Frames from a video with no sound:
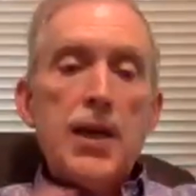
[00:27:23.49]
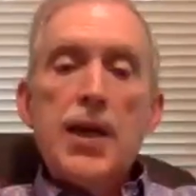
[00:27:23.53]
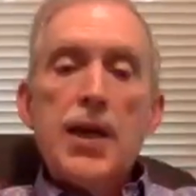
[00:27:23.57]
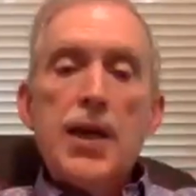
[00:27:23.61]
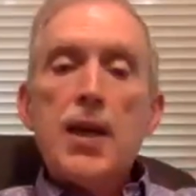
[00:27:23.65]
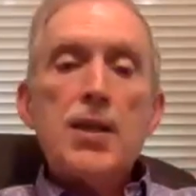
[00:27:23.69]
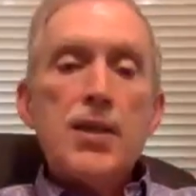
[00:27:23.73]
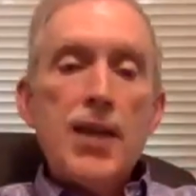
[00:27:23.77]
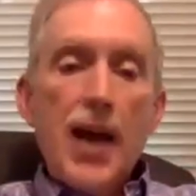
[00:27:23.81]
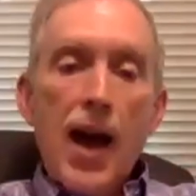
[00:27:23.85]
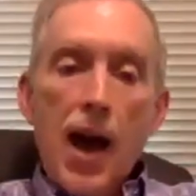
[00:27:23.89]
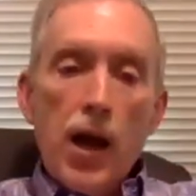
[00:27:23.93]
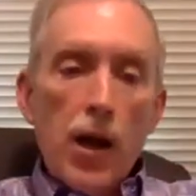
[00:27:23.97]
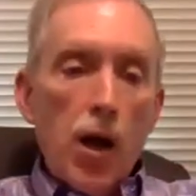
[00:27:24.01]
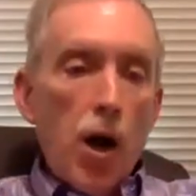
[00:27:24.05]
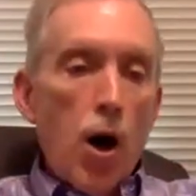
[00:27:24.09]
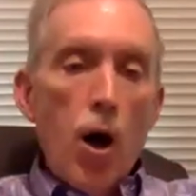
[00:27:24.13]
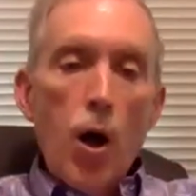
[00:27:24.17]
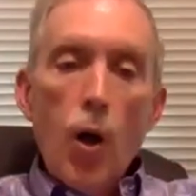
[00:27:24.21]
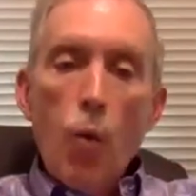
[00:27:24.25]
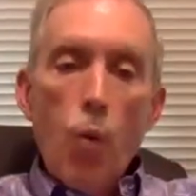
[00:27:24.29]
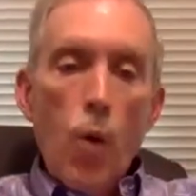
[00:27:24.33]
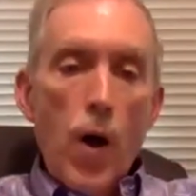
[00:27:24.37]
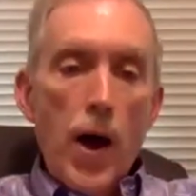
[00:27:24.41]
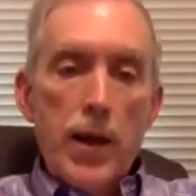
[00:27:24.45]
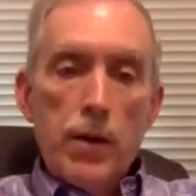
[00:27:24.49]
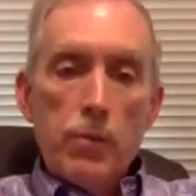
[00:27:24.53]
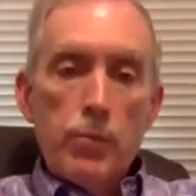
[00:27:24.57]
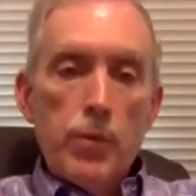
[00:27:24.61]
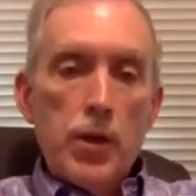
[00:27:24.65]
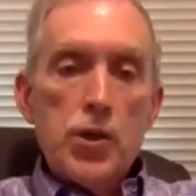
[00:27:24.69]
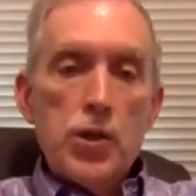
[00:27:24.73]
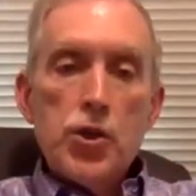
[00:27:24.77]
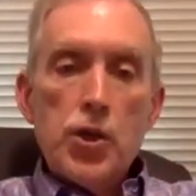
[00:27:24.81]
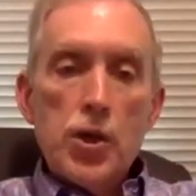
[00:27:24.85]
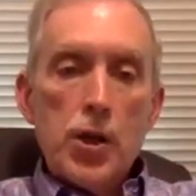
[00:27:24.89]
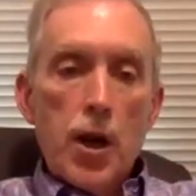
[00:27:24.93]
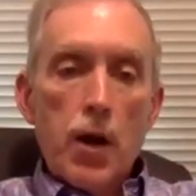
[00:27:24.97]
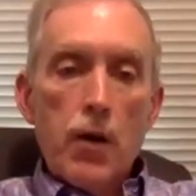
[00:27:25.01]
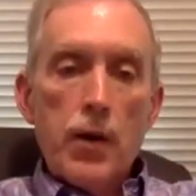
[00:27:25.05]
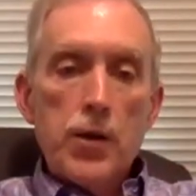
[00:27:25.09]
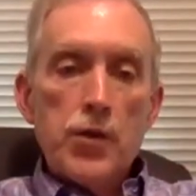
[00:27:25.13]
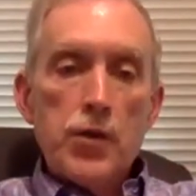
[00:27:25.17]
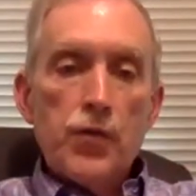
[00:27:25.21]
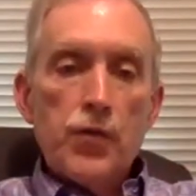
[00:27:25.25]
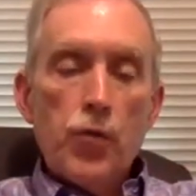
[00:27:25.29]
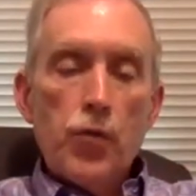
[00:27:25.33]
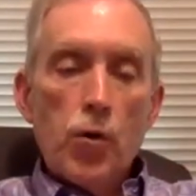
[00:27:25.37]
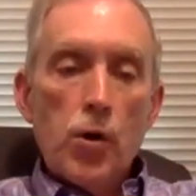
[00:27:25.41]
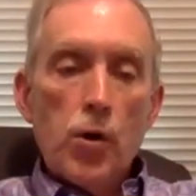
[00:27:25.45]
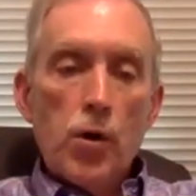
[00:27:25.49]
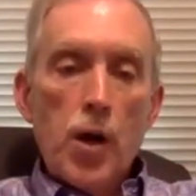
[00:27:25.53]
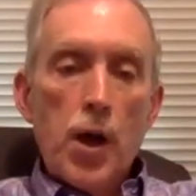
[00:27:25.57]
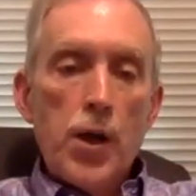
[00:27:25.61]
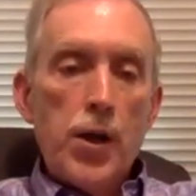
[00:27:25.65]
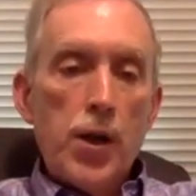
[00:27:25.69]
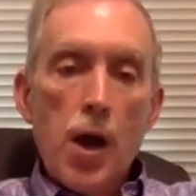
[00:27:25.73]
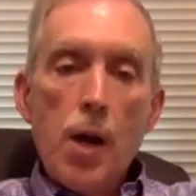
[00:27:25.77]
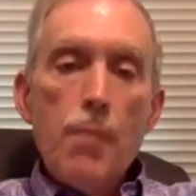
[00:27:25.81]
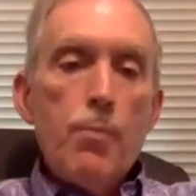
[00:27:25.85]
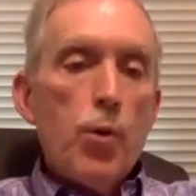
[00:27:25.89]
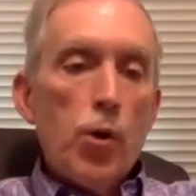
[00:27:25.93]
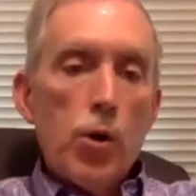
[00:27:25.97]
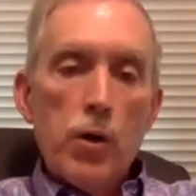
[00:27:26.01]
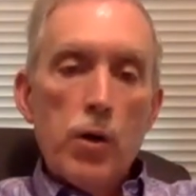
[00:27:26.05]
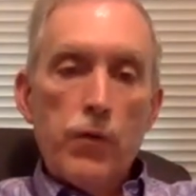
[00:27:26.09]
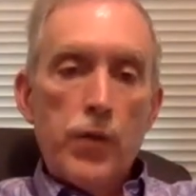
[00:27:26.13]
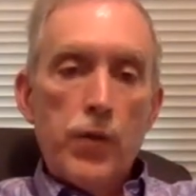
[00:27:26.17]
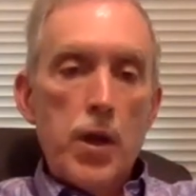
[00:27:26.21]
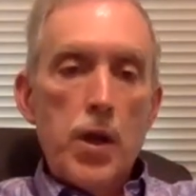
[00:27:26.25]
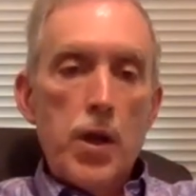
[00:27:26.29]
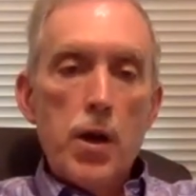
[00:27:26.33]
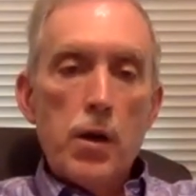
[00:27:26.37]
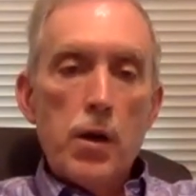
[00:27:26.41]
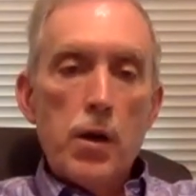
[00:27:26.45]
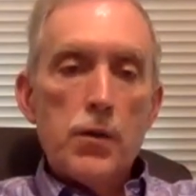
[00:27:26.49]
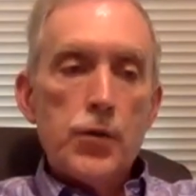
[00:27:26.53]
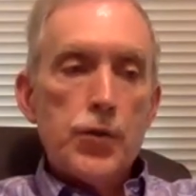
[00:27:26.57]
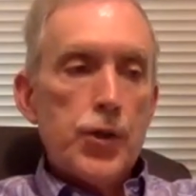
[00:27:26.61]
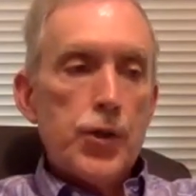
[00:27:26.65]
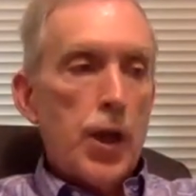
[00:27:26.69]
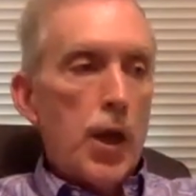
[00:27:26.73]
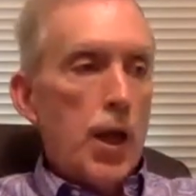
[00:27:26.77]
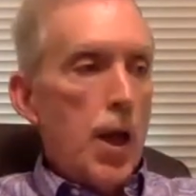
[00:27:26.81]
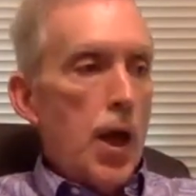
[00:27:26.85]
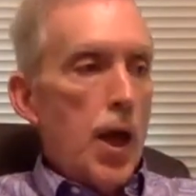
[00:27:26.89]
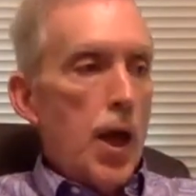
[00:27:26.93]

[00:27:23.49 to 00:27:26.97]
kicked out all white missionaries for a number of years.